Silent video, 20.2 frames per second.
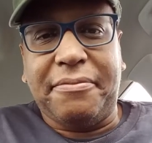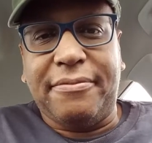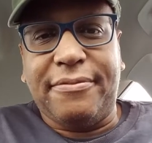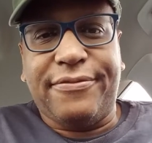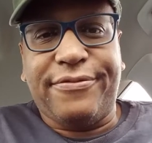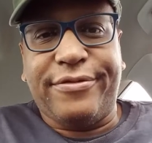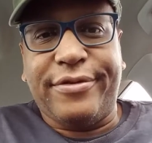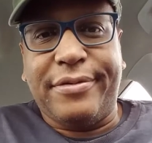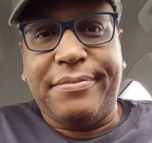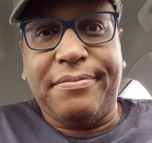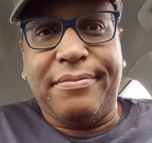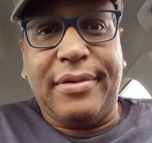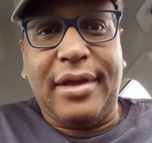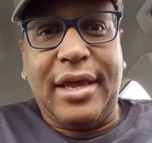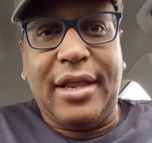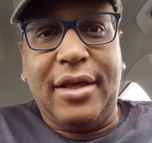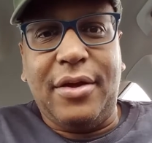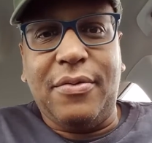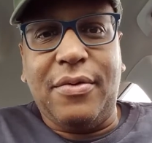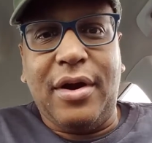from
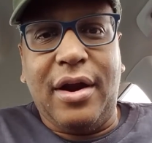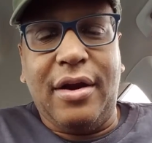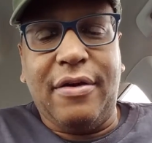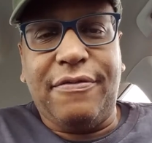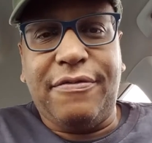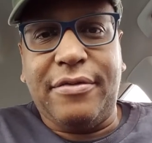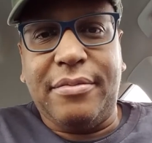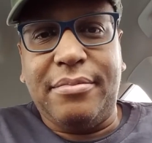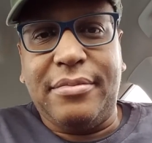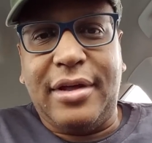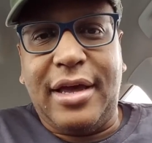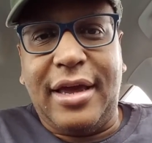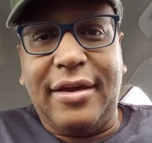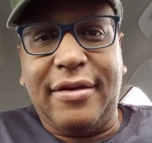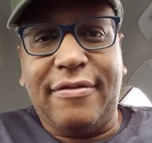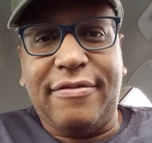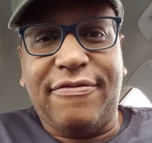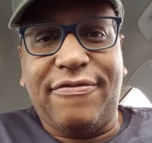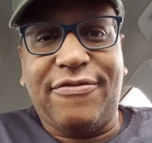anywhere from like